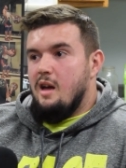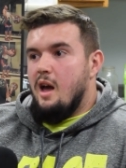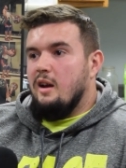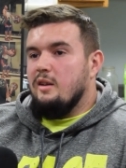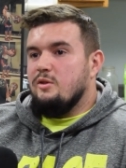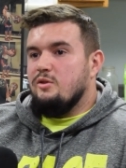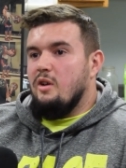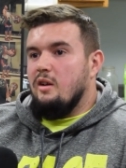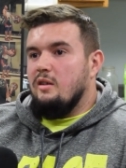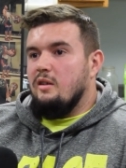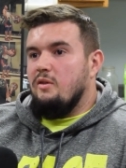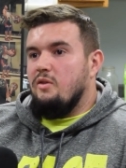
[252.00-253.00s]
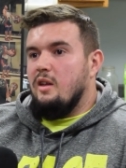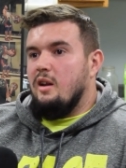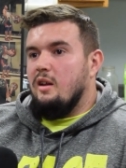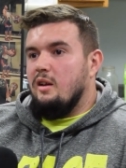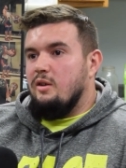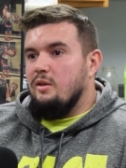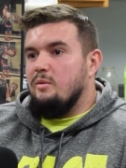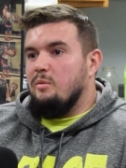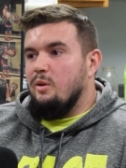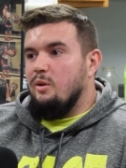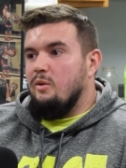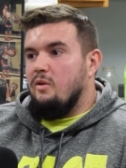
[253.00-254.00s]
I got strong ah, enough that I couldn't
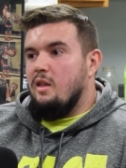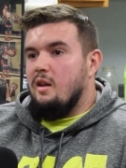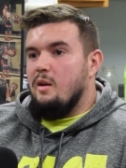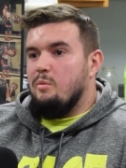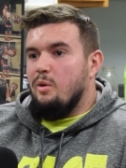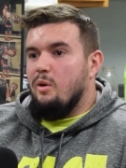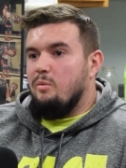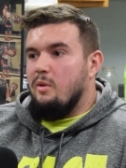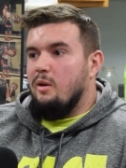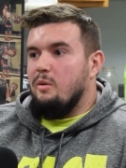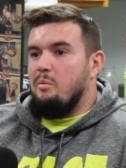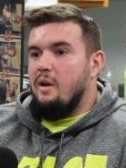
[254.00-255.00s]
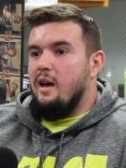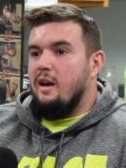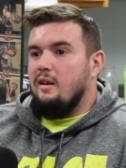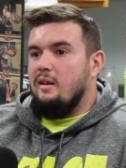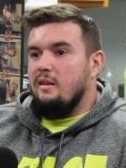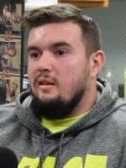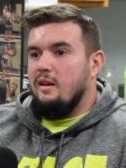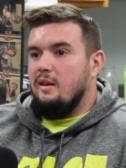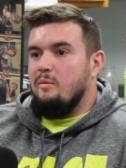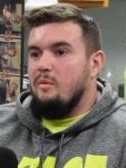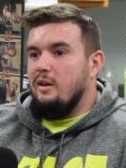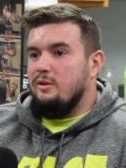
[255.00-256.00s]
move, and then I broke my own back. Like
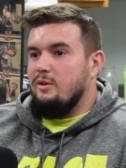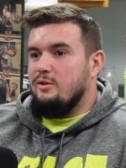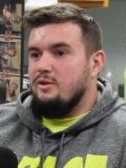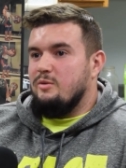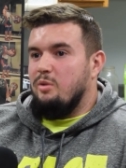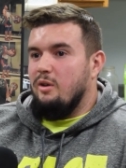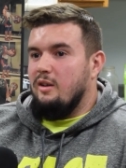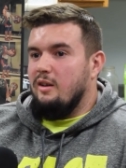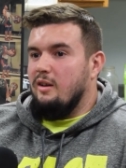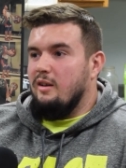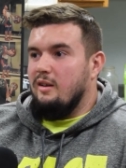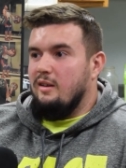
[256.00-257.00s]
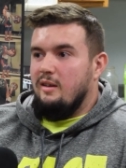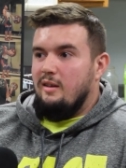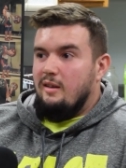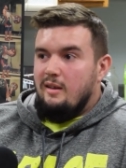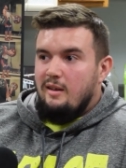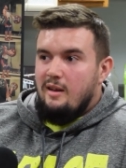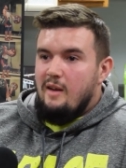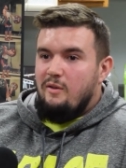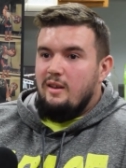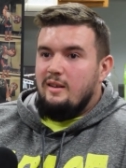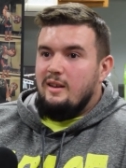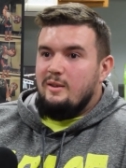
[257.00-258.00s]
muscles just pulling on it. I
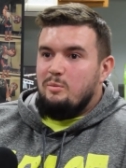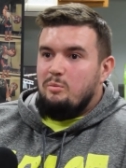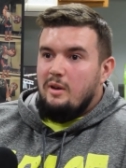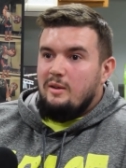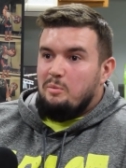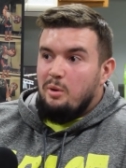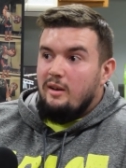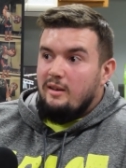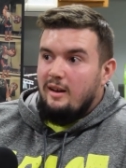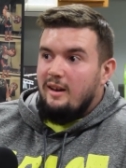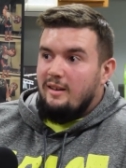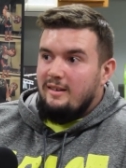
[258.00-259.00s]
feel like that's that's pretty tight.